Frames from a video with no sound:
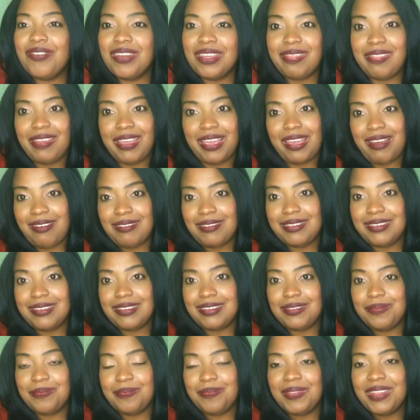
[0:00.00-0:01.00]
everything
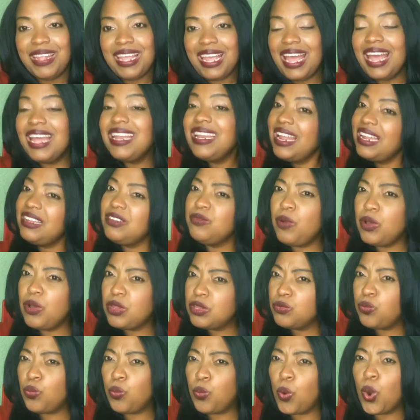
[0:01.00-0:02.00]
else. And that's
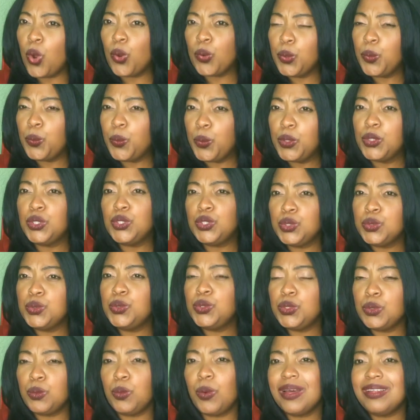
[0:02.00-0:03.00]
what worry will
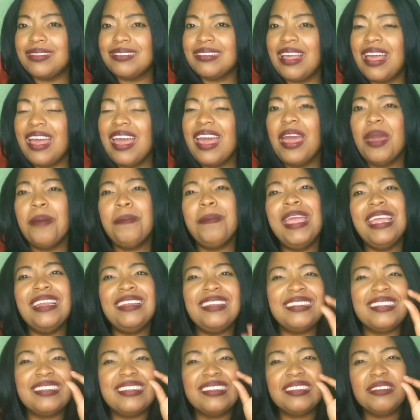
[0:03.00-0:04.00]
do to us.
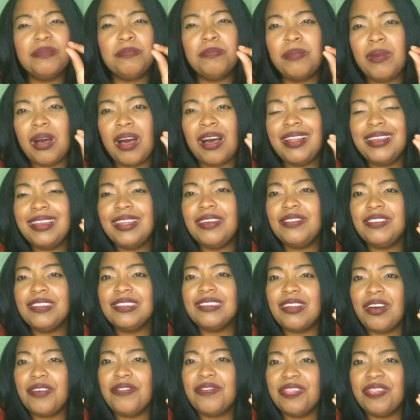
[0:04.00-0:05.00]
Make the
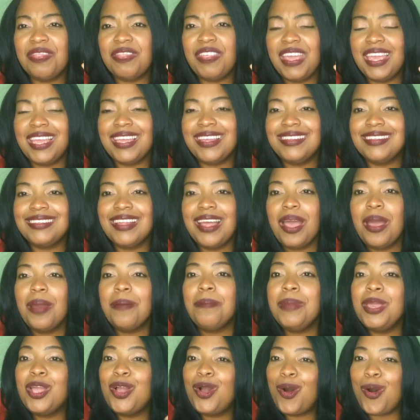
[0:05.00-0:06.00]
smallest of things
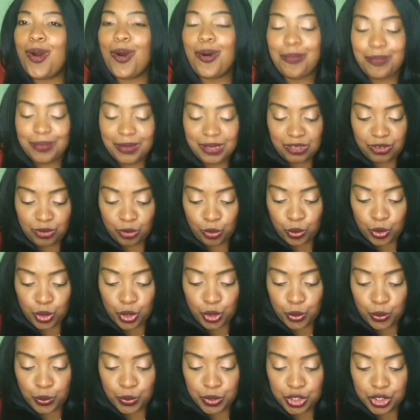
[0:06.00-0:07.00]
become so
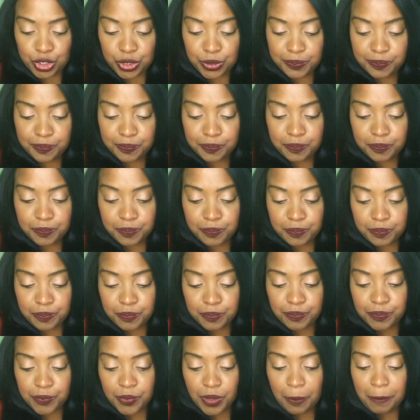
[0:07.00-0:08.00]
huge.
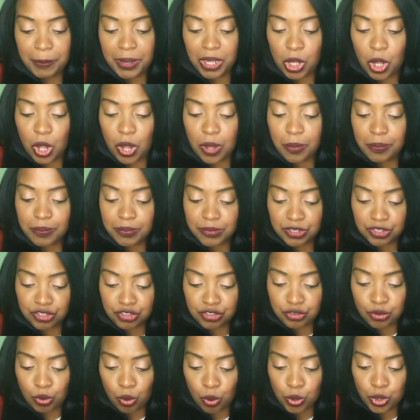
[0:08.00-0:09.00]
Become
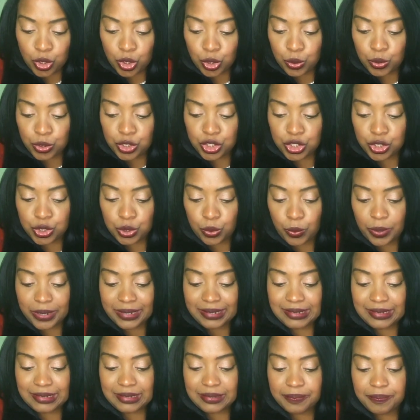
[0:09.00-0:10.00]
so huge to
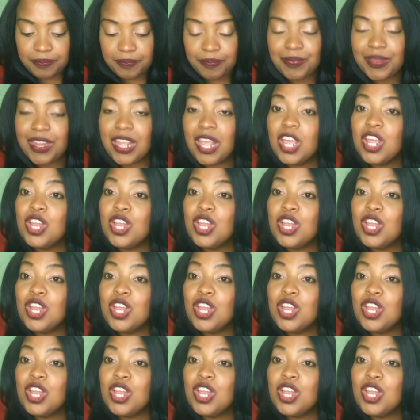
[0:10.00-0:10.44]
us.